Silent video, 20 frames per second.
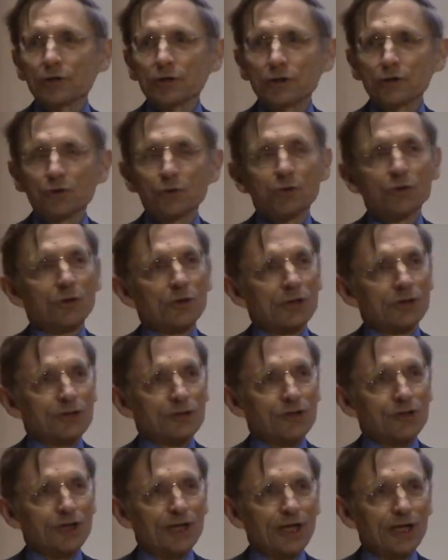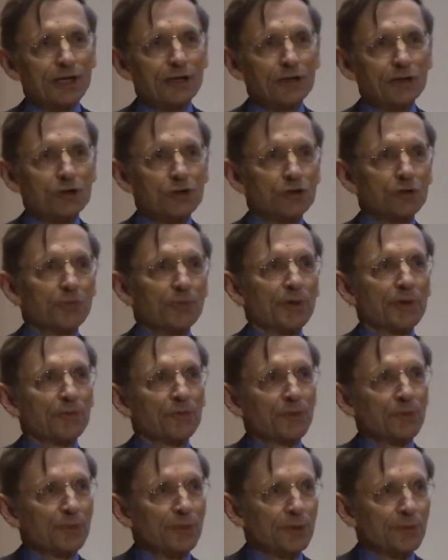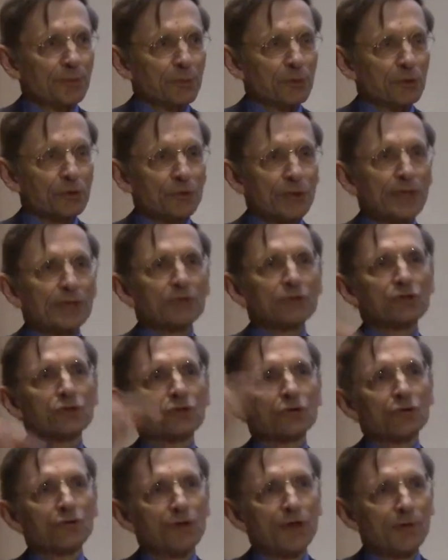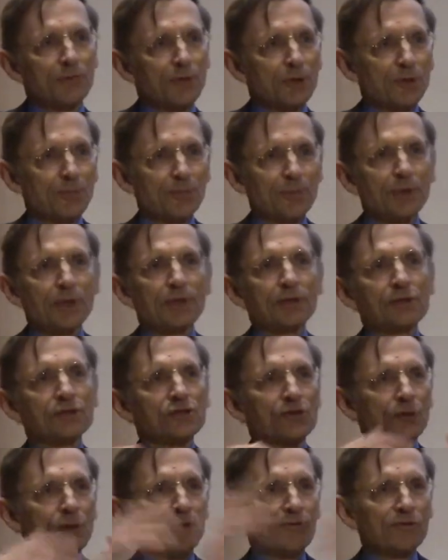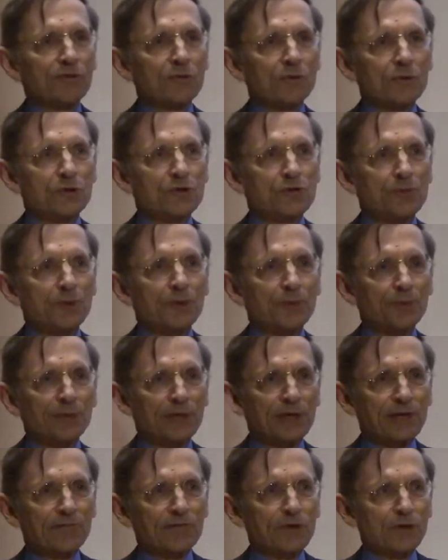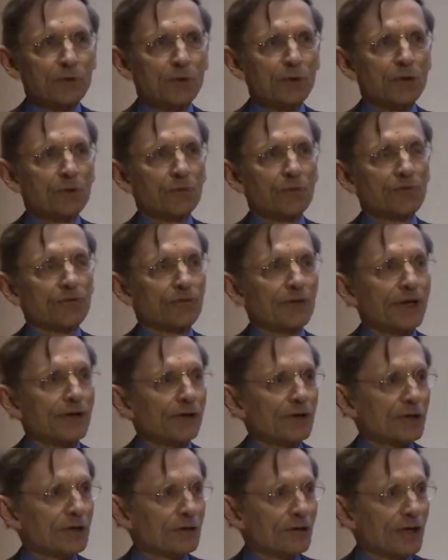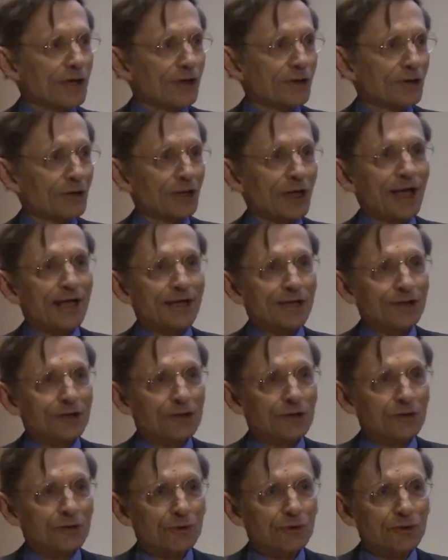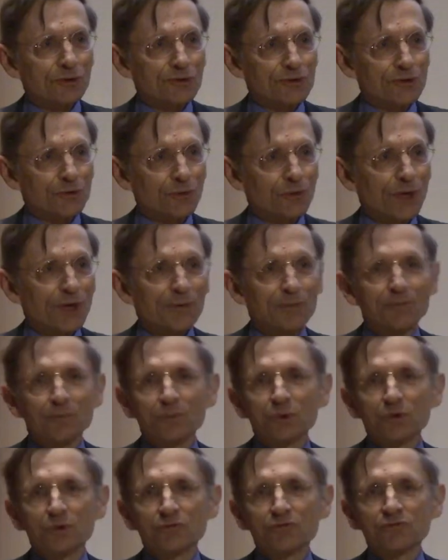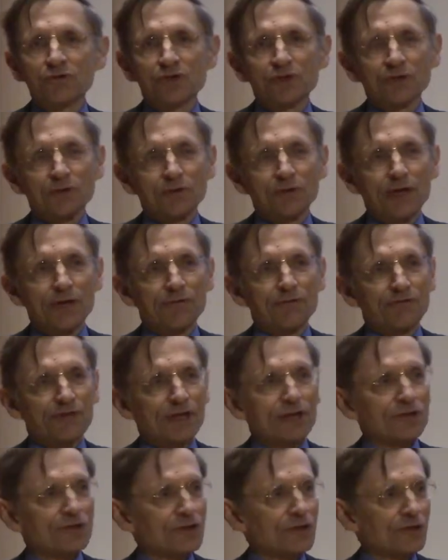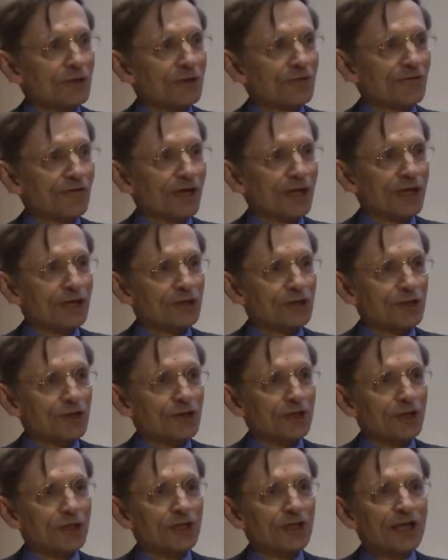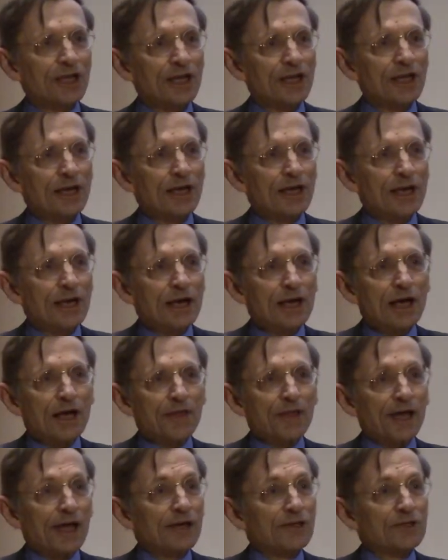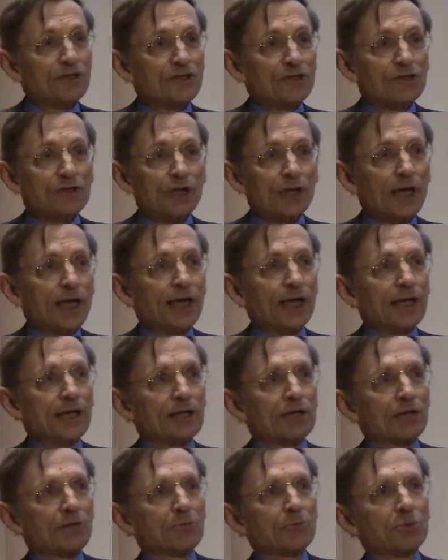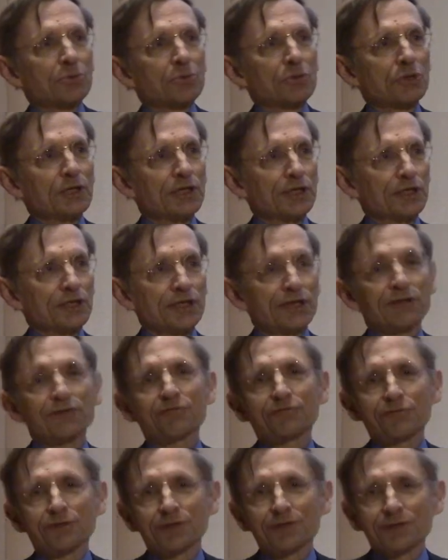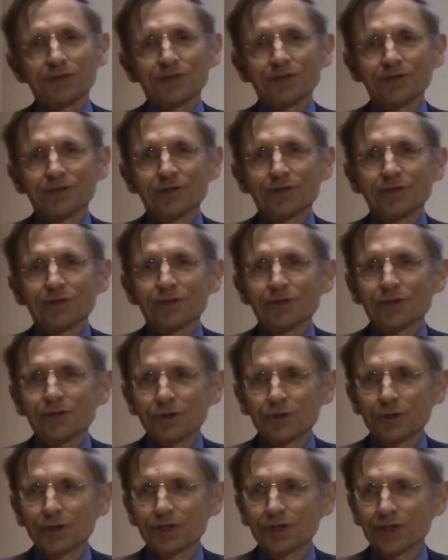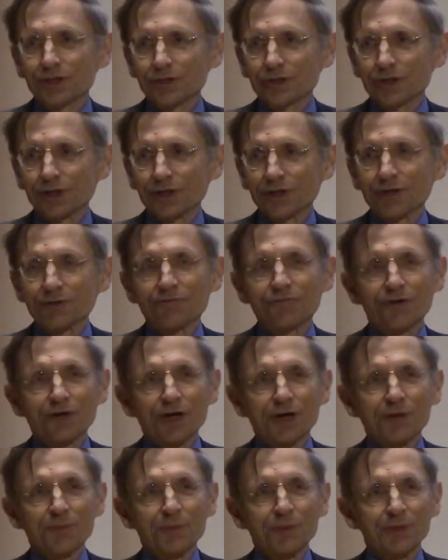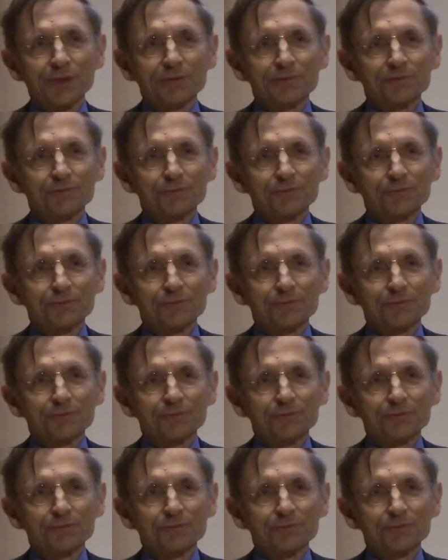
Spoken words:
You cause change, you bump the people around you, they bump, and so everyone is bumping everyone with greater and greater latitude as the breath moves and faster and faster. That is a completely different strategic environment.